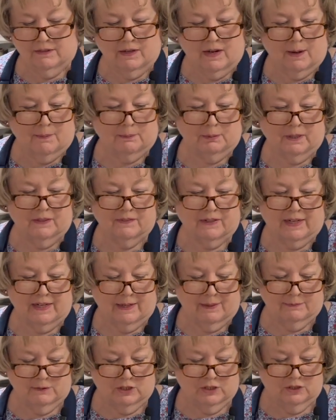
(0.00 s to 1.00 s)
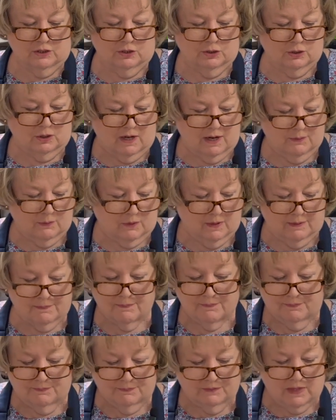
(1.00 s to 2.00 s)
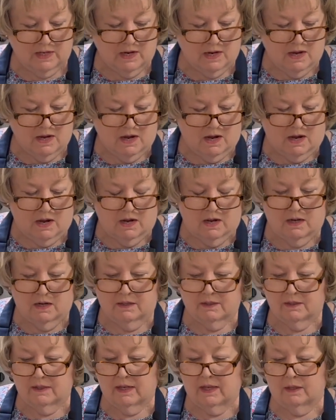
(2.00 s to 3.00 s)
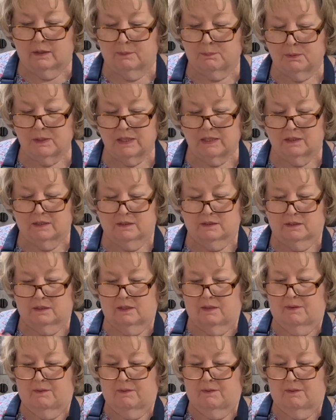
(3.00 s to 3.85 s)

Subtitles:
know how brave I am just to try one, jalapenos.